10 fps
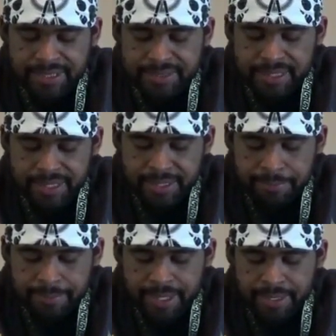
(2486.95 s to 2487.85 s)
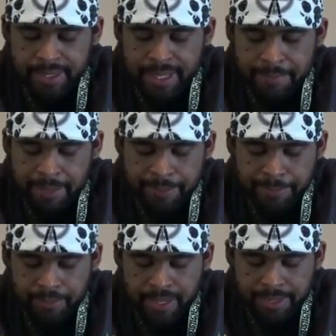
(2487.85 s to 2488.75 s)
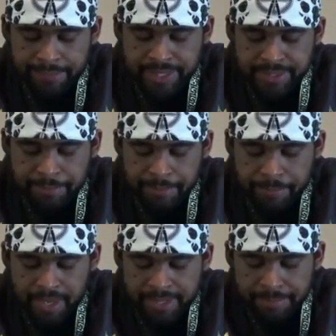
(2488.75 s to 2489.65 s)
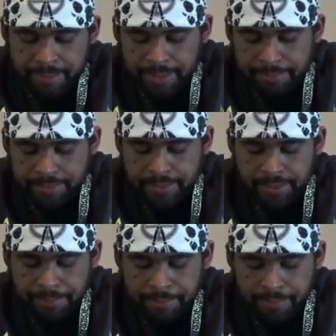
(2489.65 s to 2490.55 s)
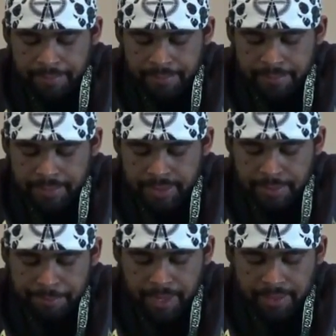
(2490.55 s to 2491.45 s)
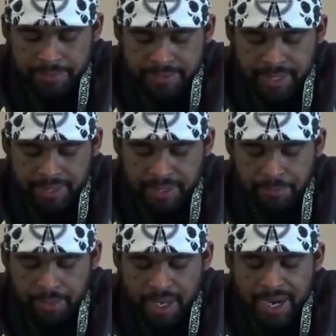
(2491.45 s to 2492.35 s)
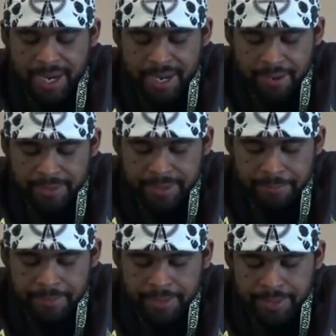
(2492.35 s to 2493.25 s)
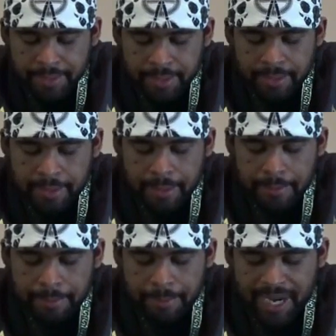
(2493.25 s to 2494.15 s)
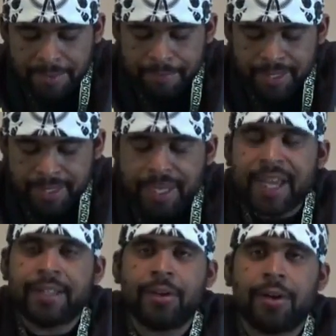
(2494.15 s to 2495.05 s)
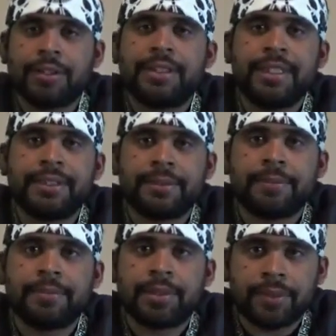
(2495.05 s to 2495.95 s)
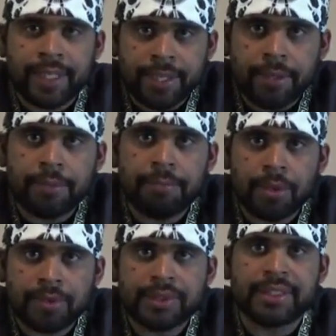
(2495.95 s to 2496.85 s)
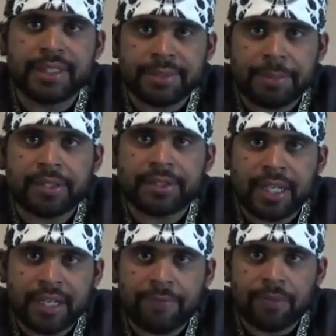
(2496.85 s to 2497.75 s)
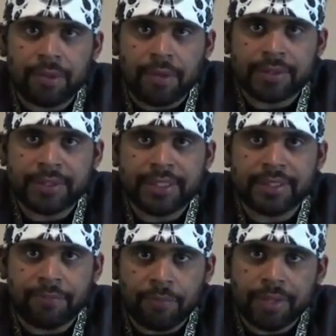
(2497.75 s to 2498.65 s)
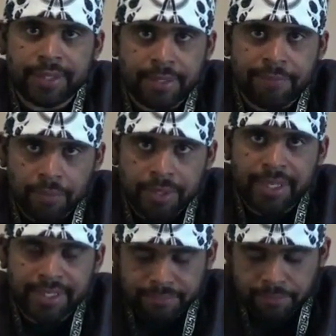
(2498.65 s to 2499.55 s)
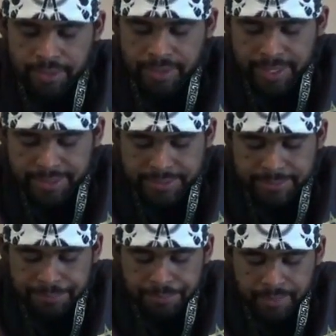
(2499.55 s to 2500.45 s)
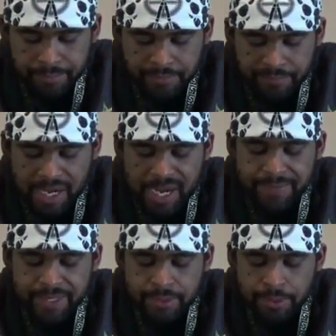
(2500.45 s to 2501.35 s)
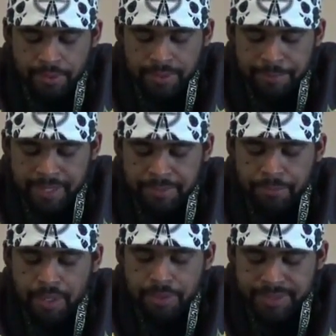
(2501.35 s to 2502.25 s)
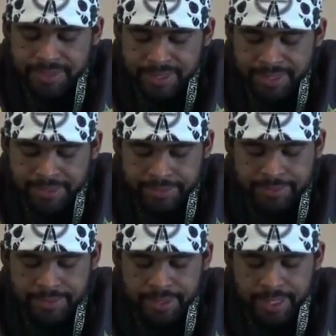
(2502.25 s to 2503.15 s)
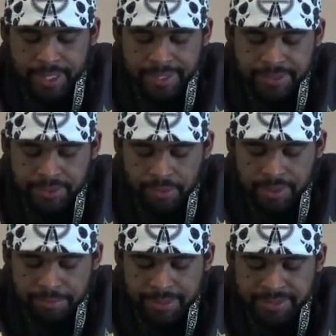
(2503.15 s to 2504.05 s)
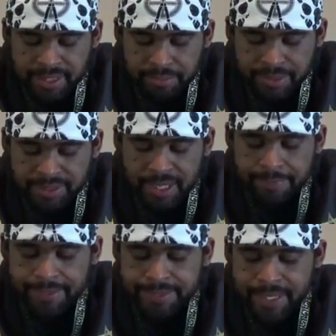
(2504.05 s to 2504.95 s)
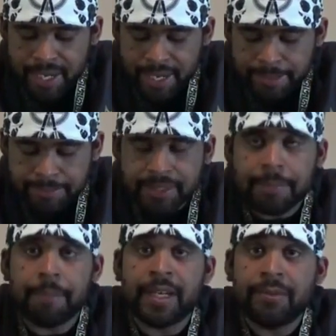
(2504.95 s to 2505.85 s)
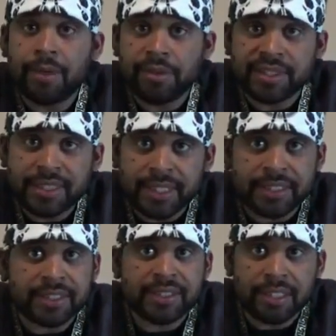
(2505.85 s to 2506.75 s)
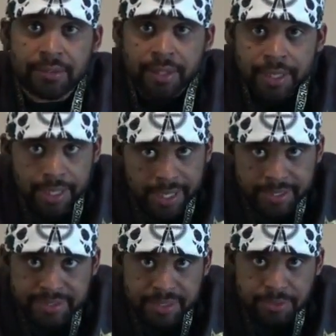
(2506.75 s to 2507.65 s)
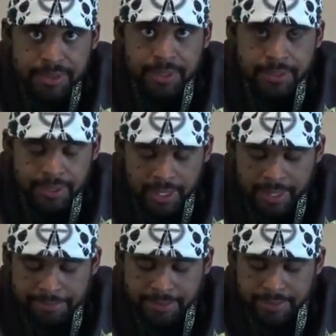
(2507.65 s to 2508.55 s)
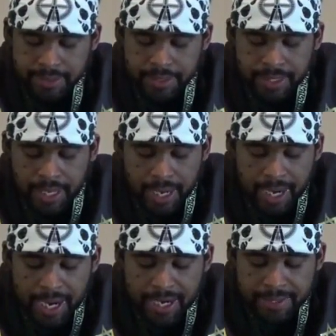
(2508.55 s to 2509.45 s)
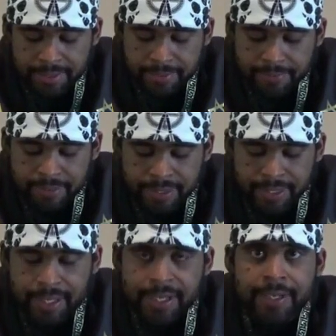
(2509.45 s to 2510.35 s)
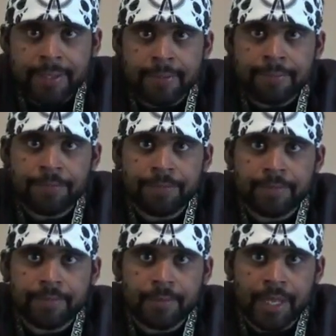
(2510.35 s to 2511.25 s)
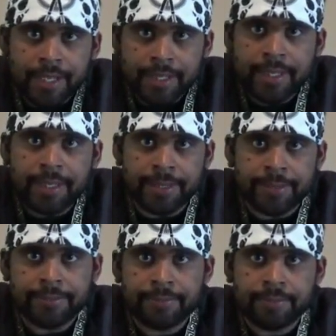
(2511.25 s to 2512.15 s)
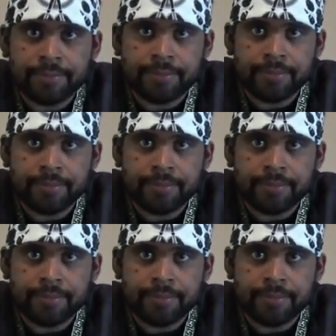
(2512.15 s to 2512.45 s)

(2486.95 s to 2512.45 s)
And I sent him, and led my people out of Egypt, and brought him up to the Mount of Sinai, where I held him by me a long season. So he held Moses in Mount Sinai for a long season, 40 days and 40 nights. Verse 5, and told him many wondrous things, and showed him the secrets of the times. Many wondrous things, and the secrets of the times, and the end. And the end.